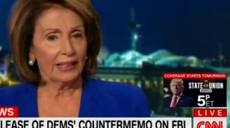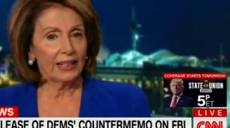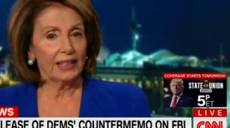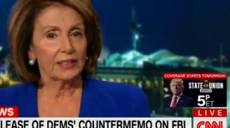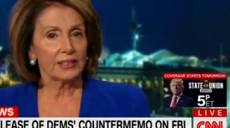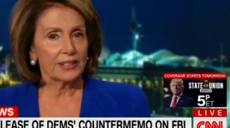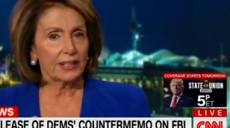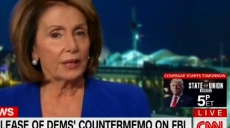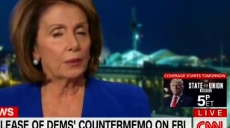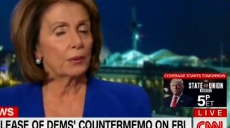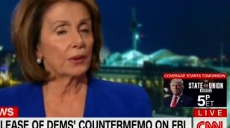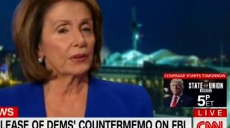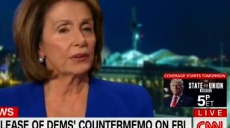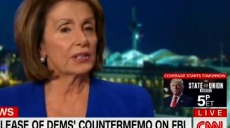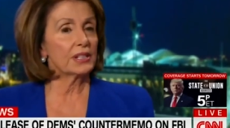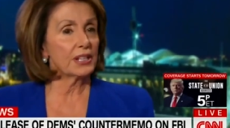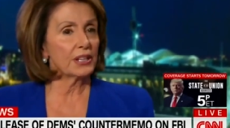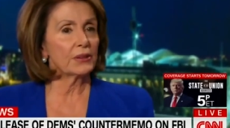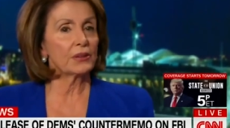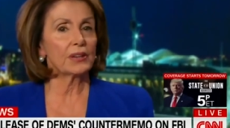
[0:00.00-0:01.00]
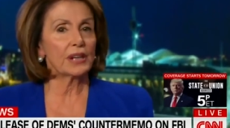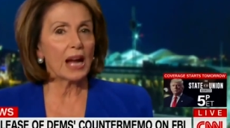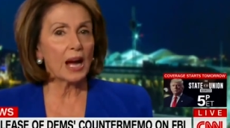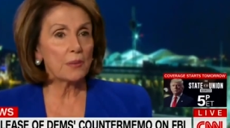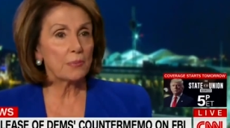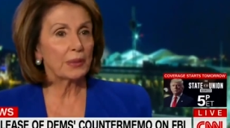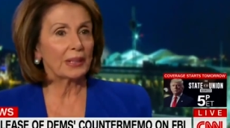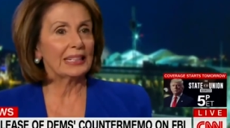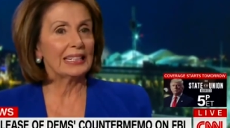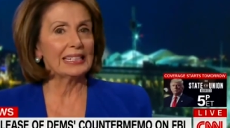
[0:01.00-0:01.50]
I can't say whether he did or
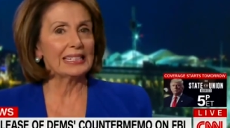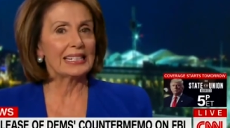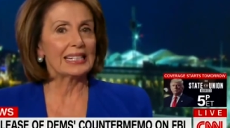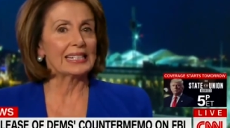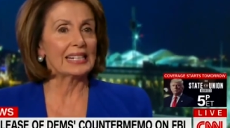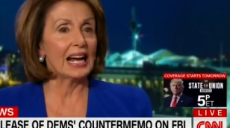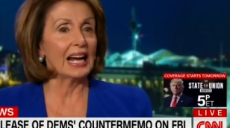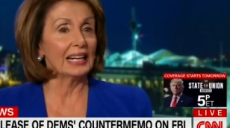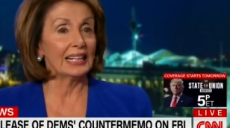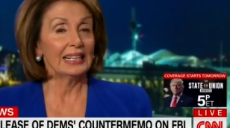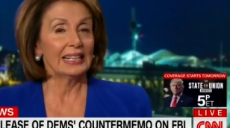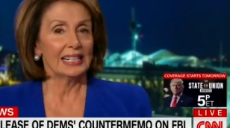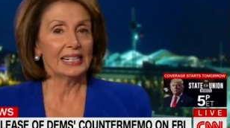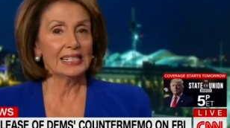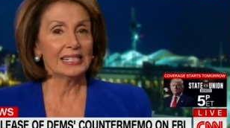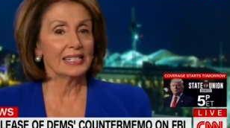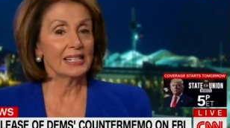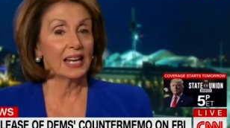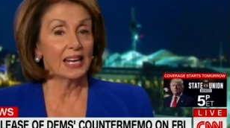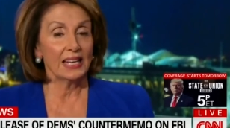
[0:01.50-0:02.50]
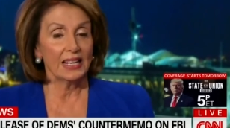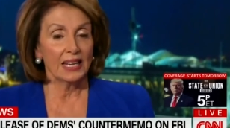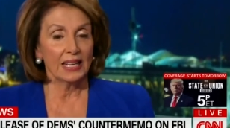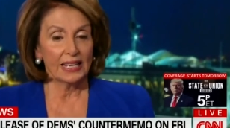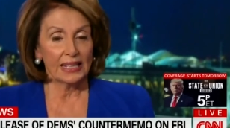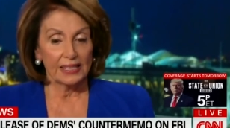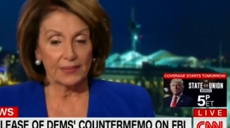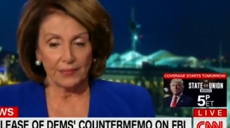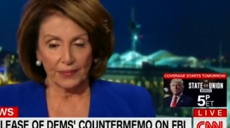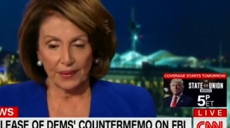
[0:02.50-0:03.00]
not, but he did not. He's
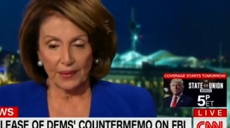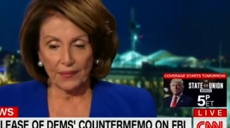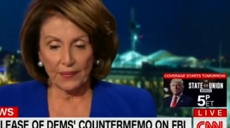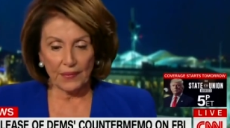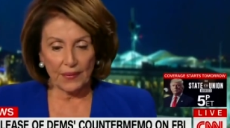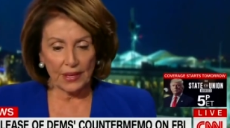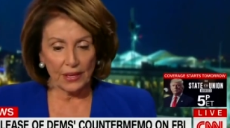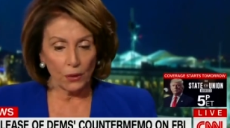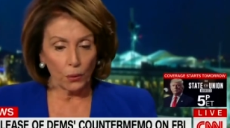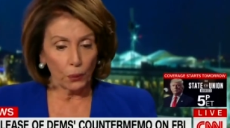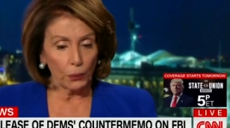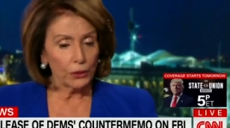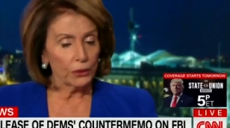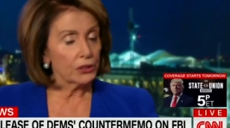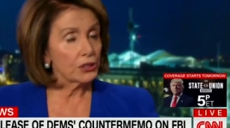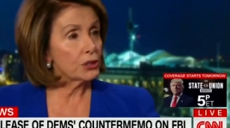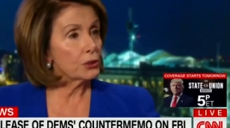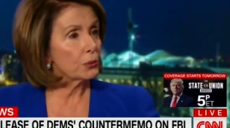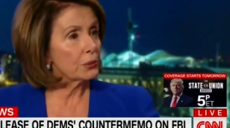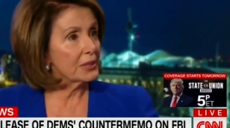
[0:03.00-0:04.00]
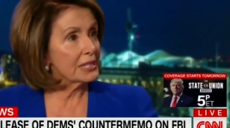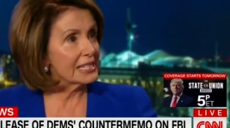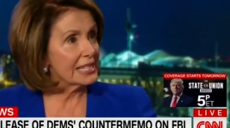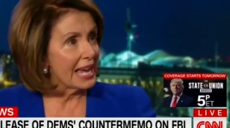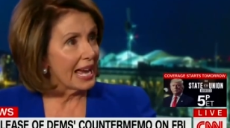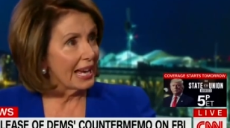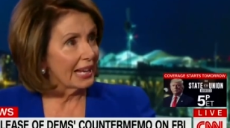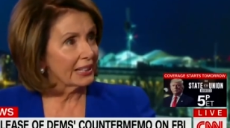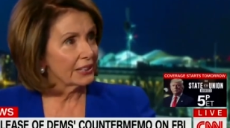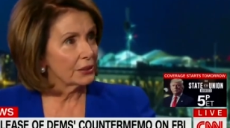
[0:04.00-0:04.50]
in order to
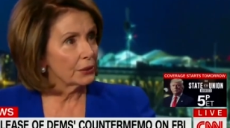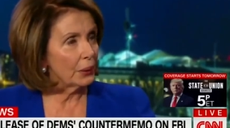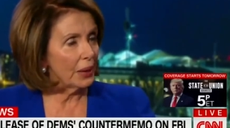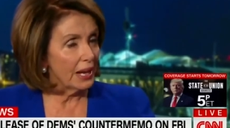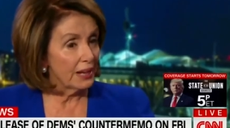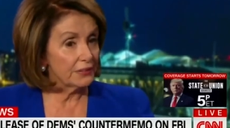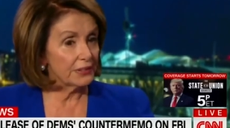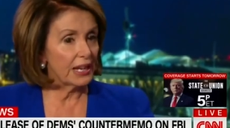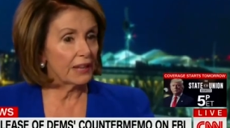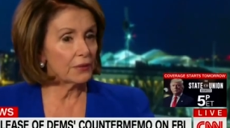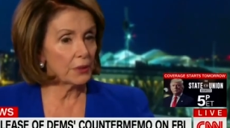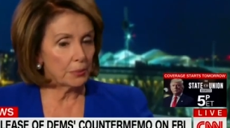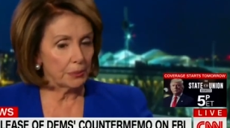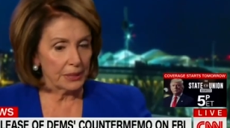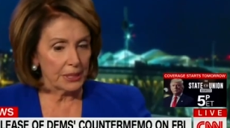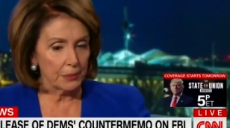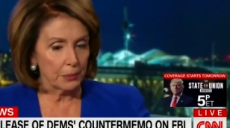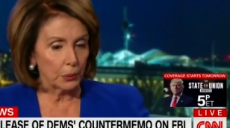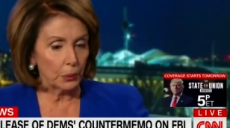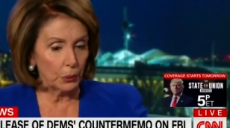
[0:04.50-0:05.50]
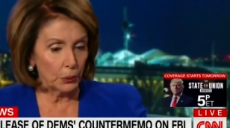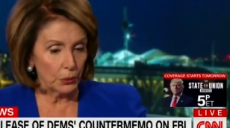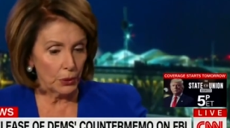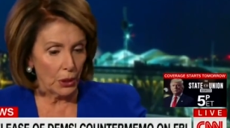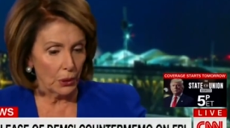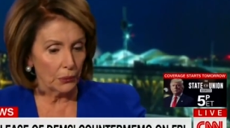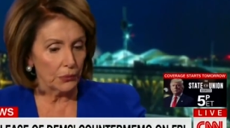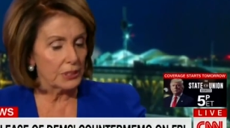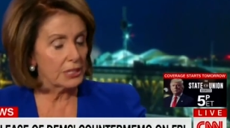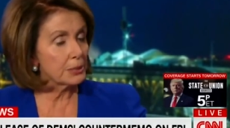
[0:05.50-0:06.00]
redact, you have to have the people
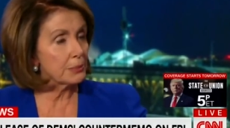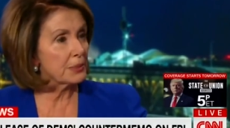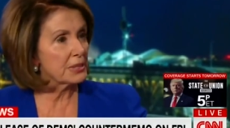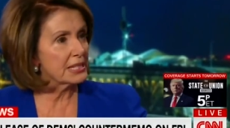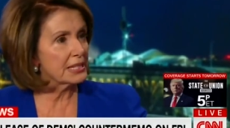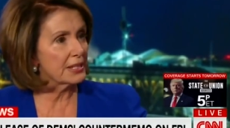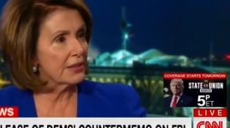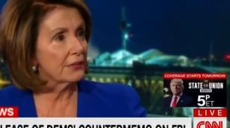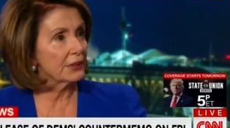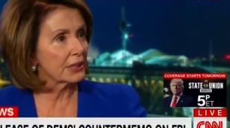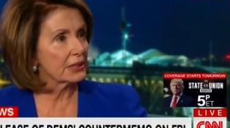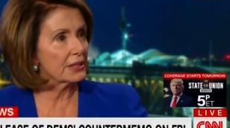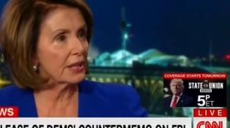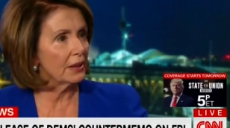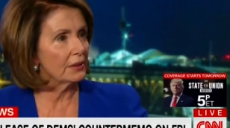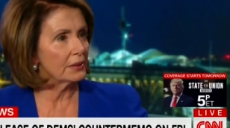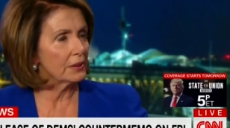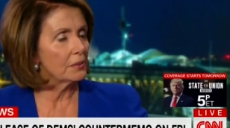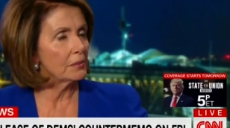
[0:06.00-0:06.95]
who know the I'm not saying redact.